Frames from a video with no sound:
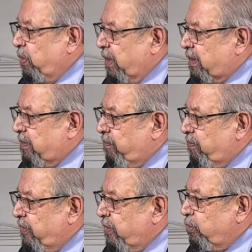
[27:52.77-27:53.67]
work,
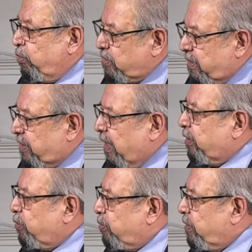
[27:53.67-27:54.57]
to say
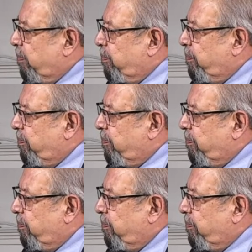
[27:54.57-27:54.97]
thank you to them.